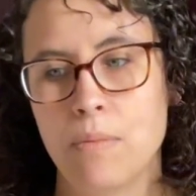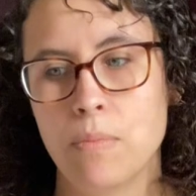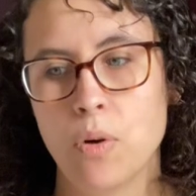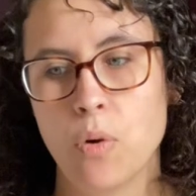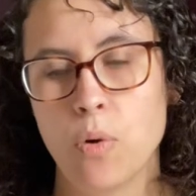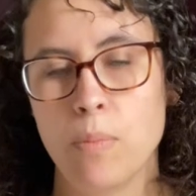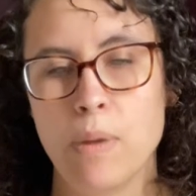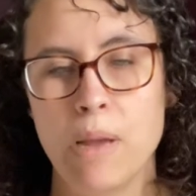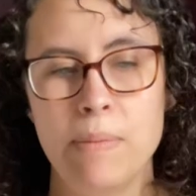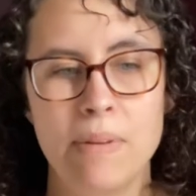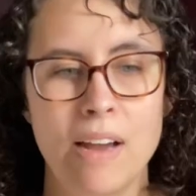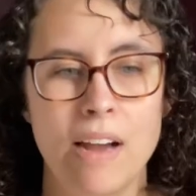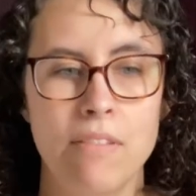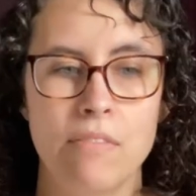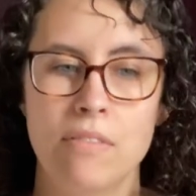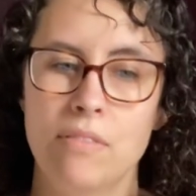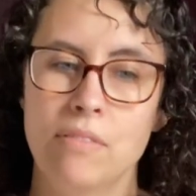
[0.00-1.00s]
Or maybe
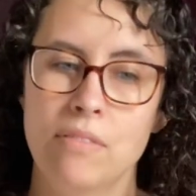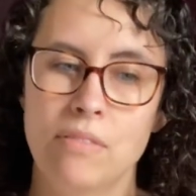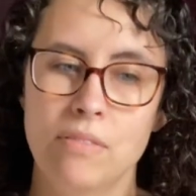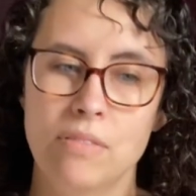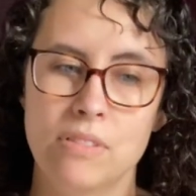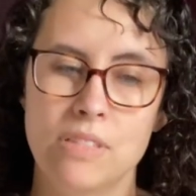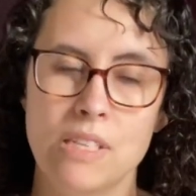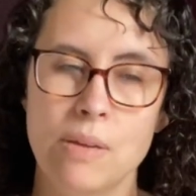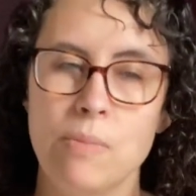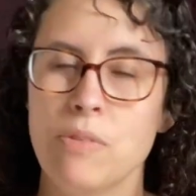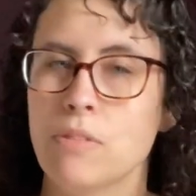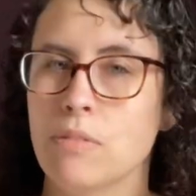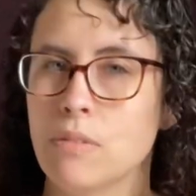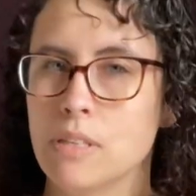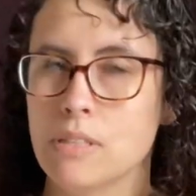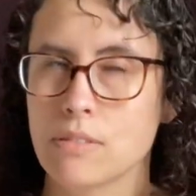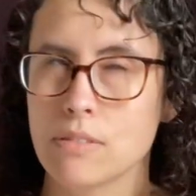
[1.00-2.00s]
some of the
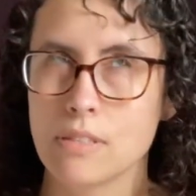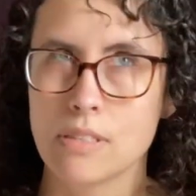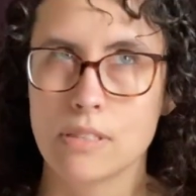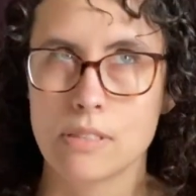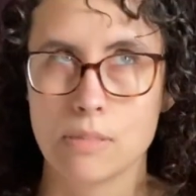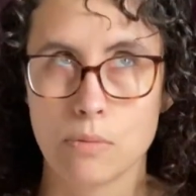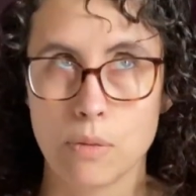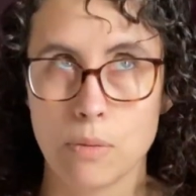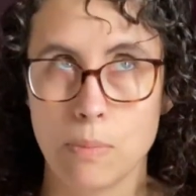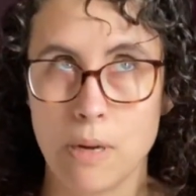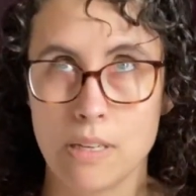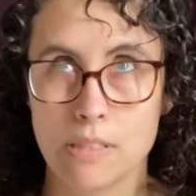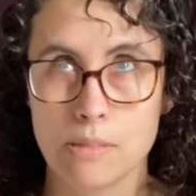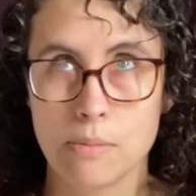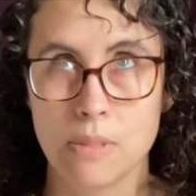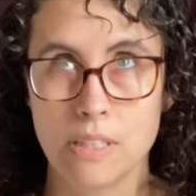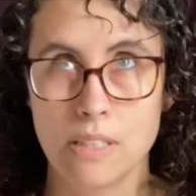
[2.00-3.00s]
resources were
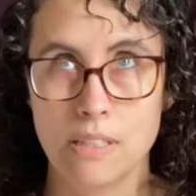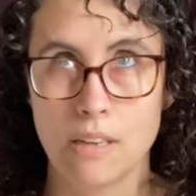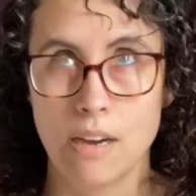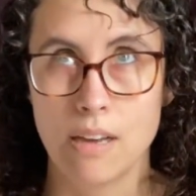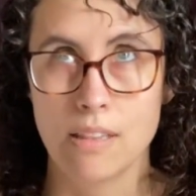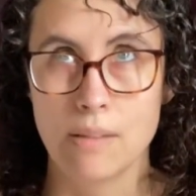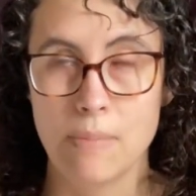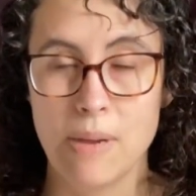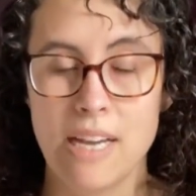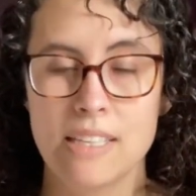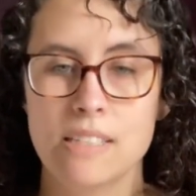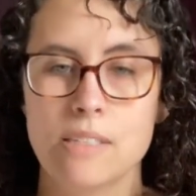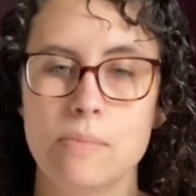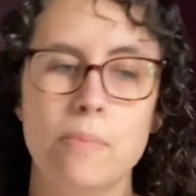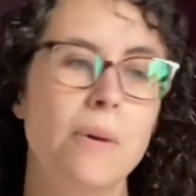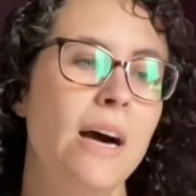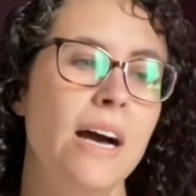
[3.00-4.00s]
possibly not the
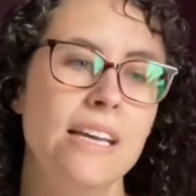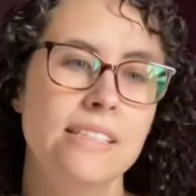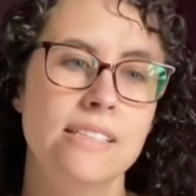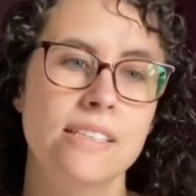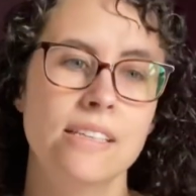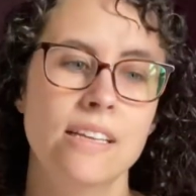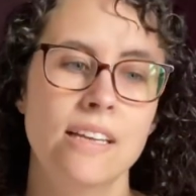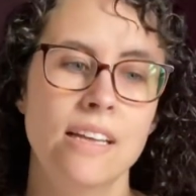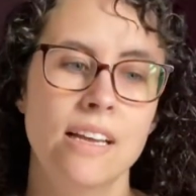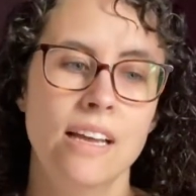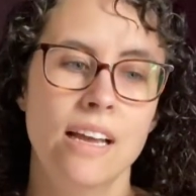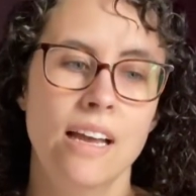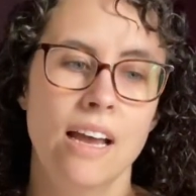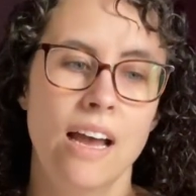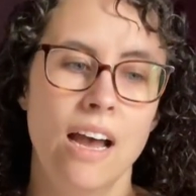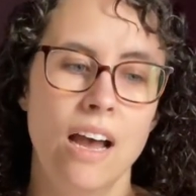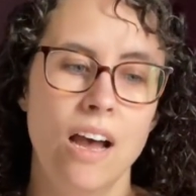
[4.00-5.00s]
best, but
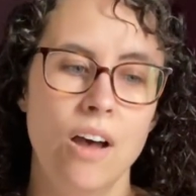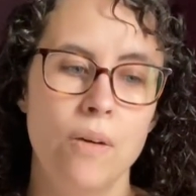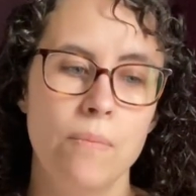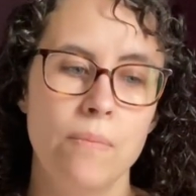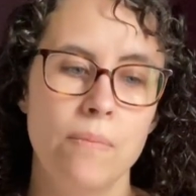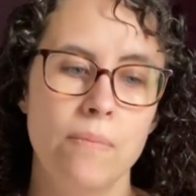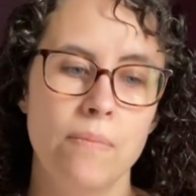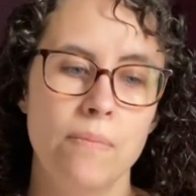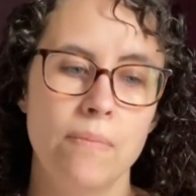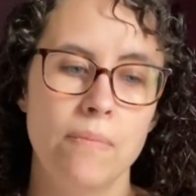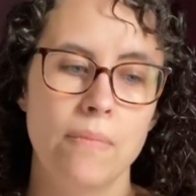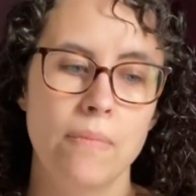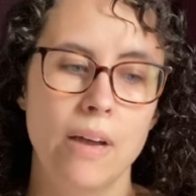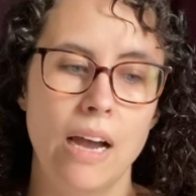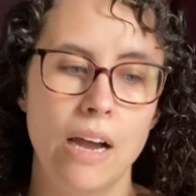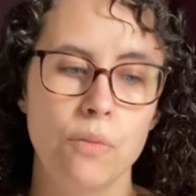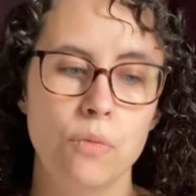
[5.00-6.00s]

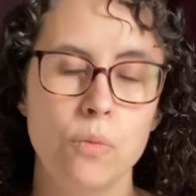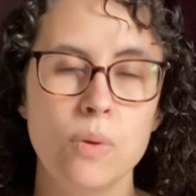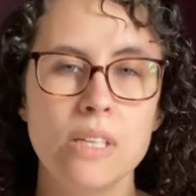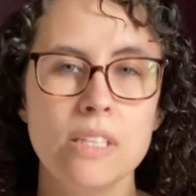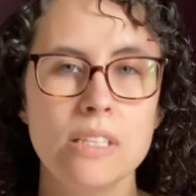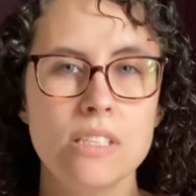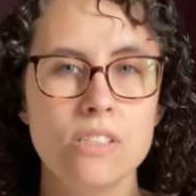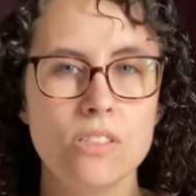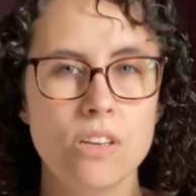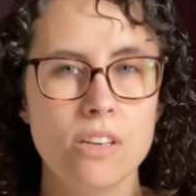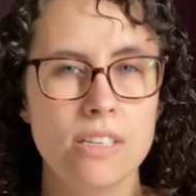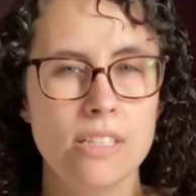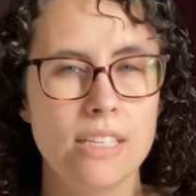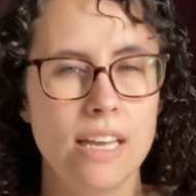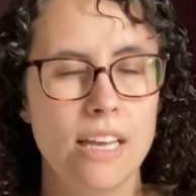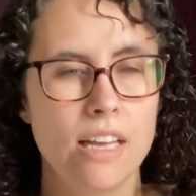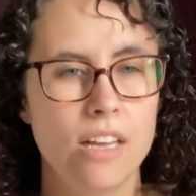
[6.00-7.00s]
I really started
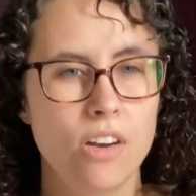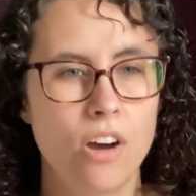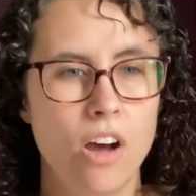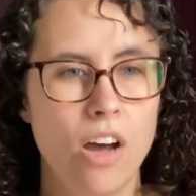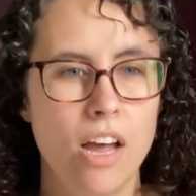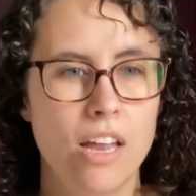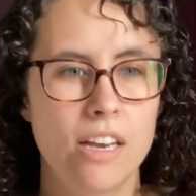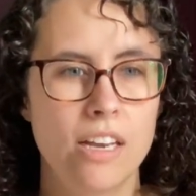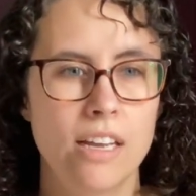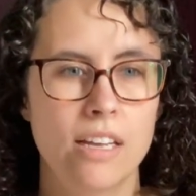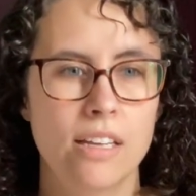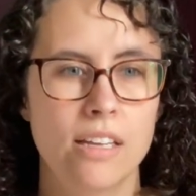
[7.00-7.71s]
to hit on